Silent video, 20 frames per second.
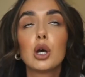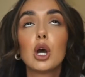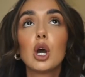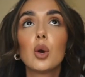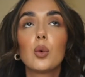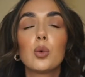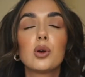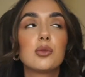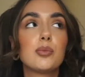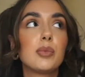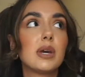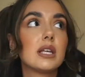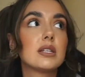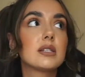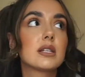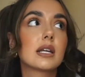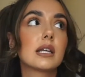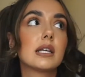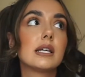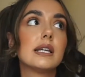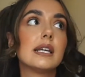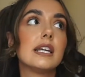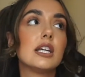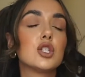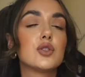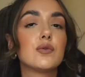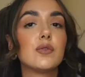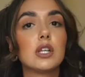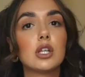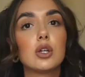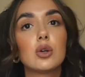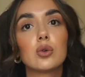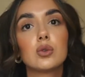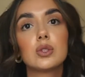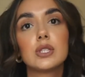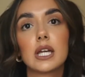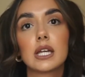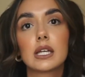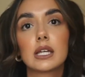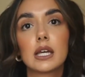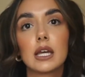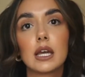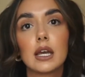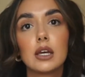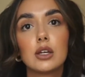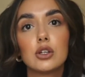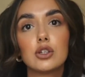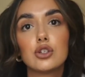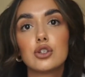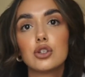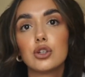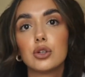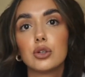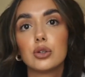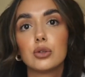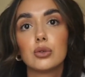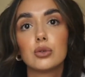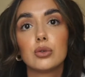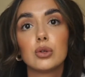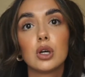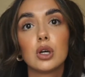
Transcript: with basically each video dedicated to